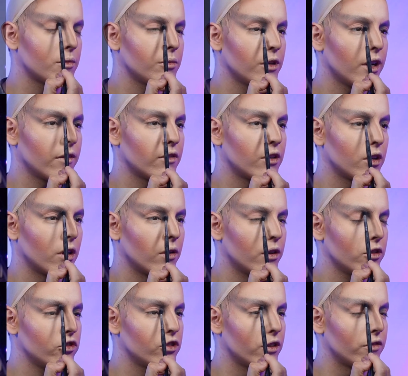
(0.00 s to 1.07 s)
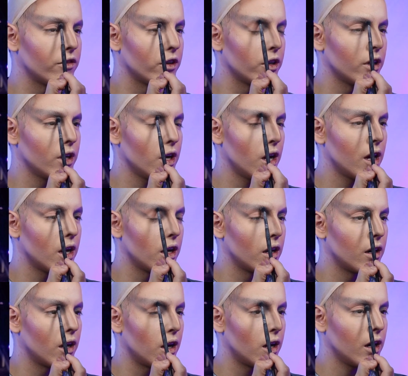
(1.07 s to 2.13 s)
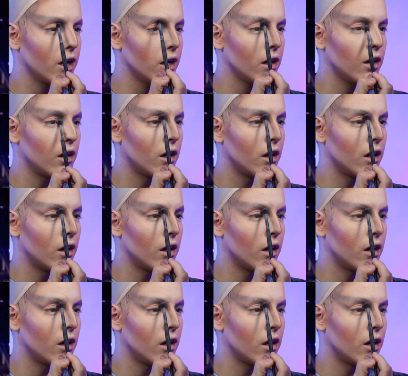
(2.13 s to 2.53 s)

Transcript: up we have Dakota Schiffer, and I